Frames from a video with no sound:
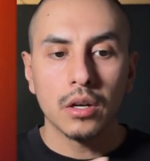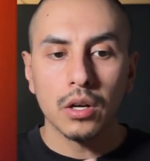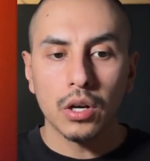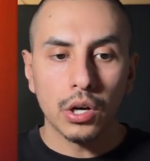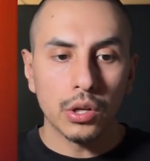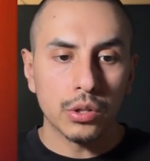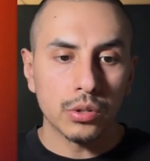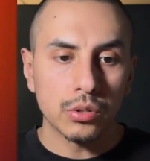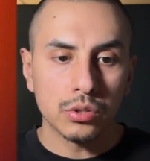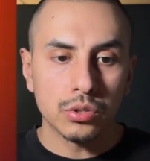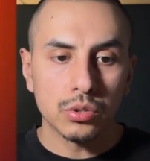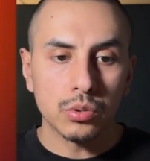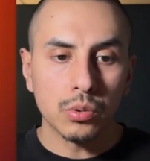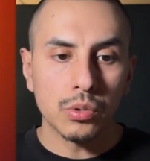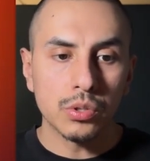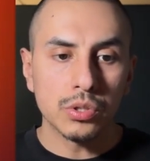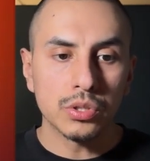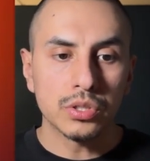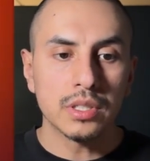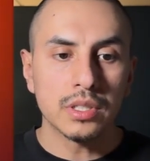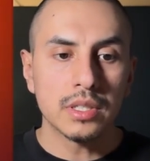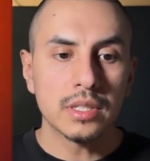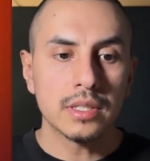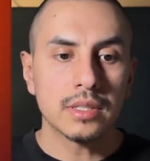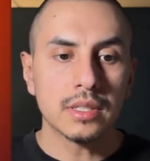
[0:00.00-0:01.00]
other
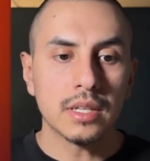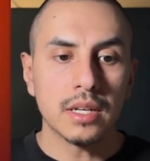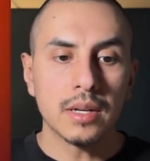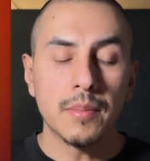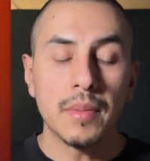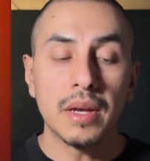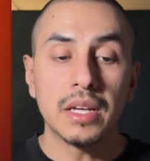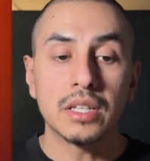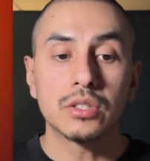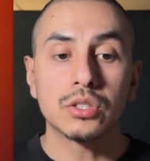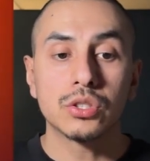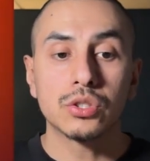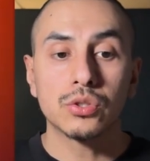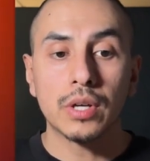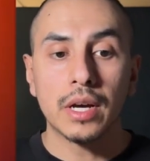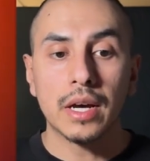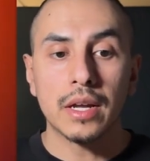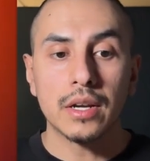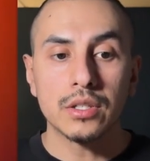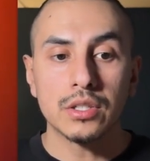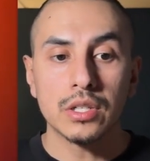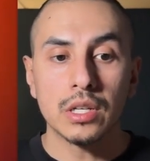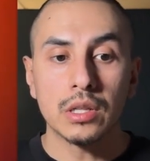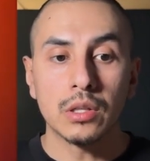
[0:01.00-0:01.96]
sources, and it makes strategy.